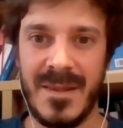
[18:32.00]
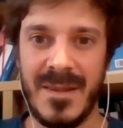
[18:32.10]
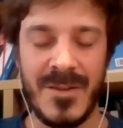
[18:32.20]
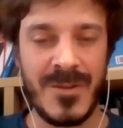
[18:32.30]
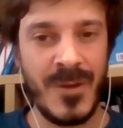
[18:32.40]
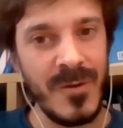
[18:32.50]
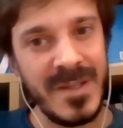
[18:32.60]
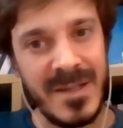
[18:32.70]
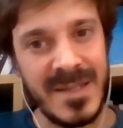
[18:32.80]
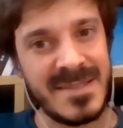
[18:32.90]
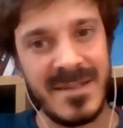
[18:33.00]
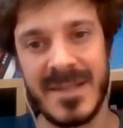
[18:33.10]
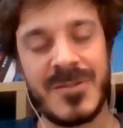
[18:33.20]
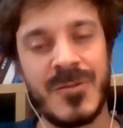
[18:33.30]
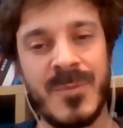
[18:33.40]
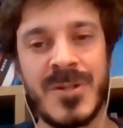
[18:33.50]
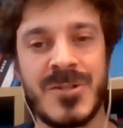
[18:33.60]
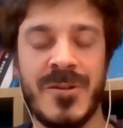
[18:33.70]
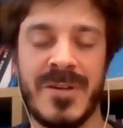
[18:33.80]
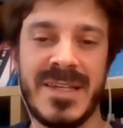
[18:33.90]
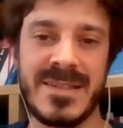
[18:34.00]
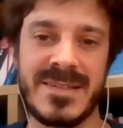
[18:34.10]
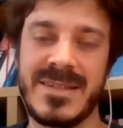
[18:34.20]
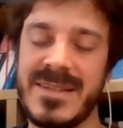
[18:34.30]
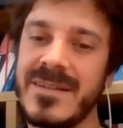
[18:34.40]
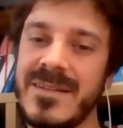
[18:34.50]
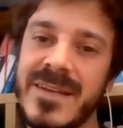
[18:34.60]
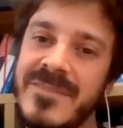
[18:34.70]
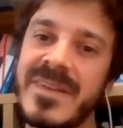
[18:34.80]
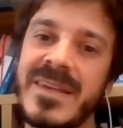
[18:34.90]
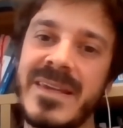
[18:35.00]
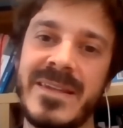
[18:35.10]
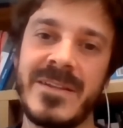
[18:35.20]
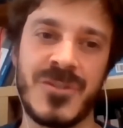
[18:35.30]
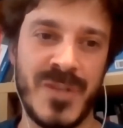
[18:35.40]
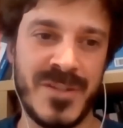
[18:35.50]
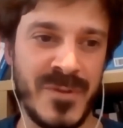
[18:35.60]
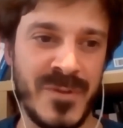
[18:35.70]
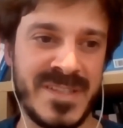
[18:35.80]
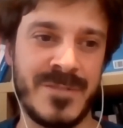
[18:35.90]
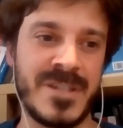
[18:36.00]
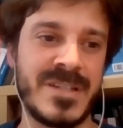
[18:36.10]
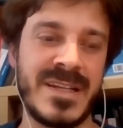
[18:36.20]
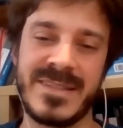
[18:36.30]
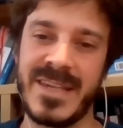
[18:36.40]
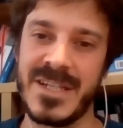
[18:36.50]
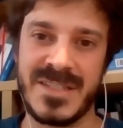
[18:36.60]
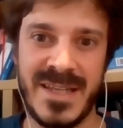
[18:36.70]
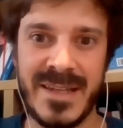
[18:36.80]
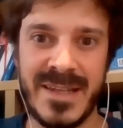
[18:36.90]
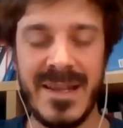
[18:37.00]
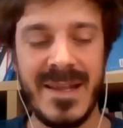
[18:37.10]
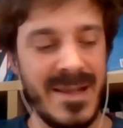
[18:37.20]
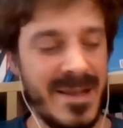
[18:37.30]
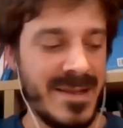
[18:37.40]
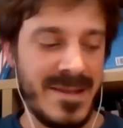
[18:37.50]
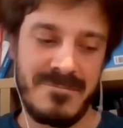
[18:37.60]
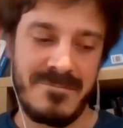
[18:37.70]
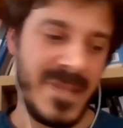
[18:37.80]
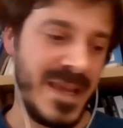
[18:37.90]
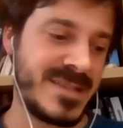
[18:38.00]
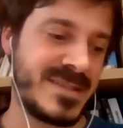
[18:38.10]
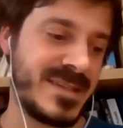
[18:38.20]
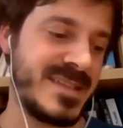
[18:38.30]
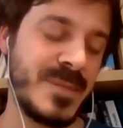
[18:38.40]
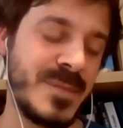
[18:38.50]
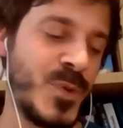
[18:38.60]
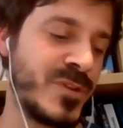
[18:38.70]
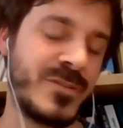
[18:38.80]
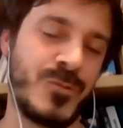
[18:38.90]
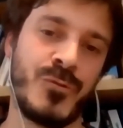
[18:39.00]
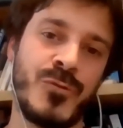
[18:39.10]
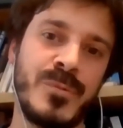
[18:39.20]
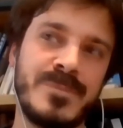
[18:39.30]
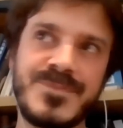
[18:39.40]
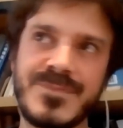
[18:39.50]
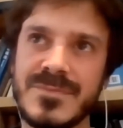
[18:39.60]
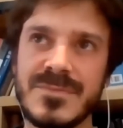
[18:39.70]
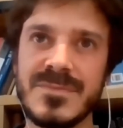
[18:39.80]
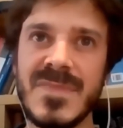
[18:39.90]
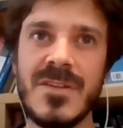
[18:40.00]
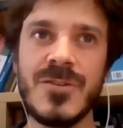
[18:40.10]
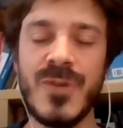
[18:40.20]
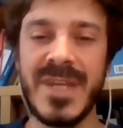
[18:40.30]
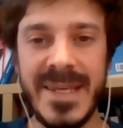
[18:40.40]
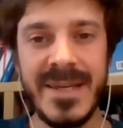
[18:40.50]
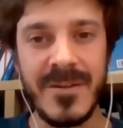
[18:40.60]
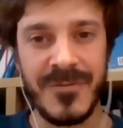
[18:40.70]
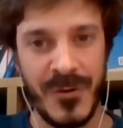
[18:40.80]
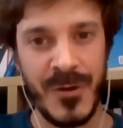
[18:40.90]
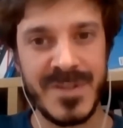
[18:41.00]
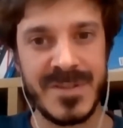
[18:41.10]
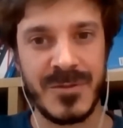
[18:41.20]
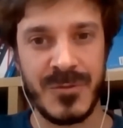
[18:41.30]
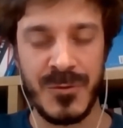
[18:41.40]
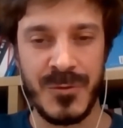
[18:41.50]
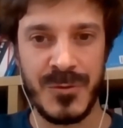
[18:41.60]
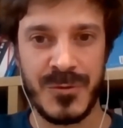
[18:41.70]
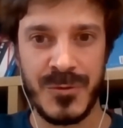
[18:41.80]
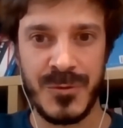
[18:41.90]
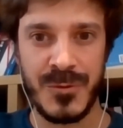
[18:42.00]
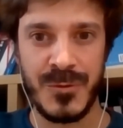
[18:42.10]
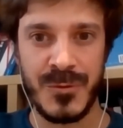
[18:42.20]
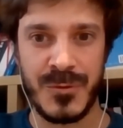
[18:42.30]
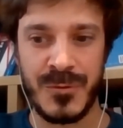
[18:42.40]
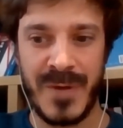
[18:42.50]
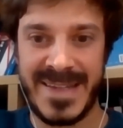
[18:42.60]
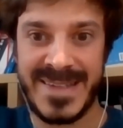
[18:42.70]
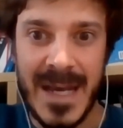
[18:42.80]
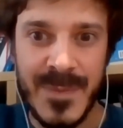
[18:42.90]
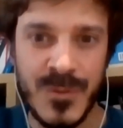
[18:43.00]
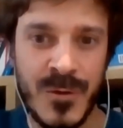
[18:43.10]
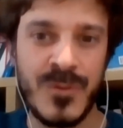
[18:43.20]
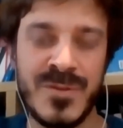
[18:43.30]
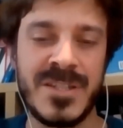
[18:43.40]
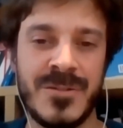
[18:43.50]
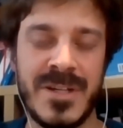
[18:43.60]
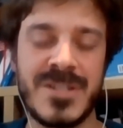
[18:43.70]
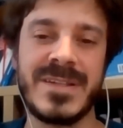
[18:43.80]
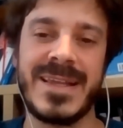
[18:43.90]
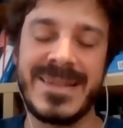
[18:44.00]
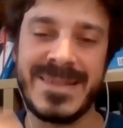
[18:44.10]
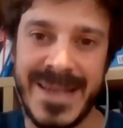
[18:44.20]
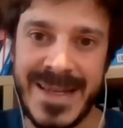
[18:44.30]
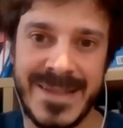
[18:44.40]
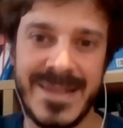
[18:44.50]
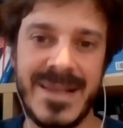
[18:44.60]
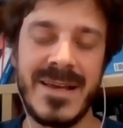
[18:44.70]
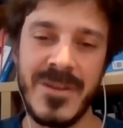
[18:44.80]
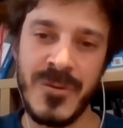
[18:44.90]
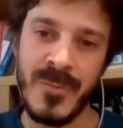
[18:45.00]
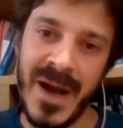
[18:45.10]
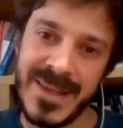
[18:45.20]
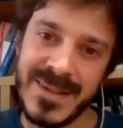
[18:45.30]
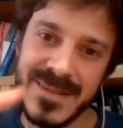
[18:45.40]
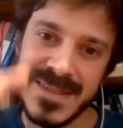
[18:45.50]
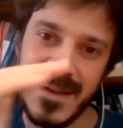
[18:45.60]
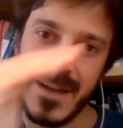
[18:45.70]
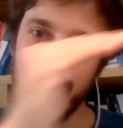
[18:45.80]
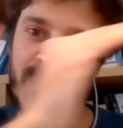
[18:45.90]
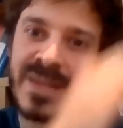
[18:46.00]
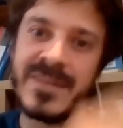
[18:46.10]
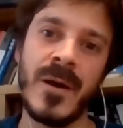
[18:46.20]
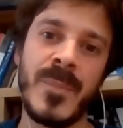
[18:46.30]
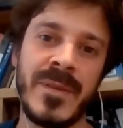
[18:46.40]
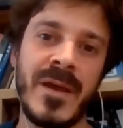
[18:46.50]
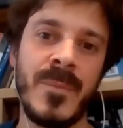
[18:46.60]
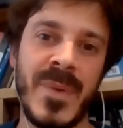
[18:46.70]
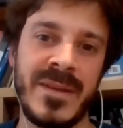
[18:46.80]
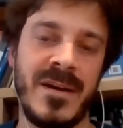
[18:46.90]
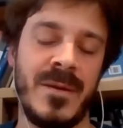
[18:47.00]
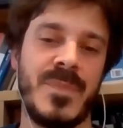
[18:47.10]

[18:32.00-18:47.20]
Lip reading: Don't assign too much to your kids. They are living in a stressful situation, as Kesh said. It's important to heal first, to adapt to the new situation, and then you might start to build up and up and up.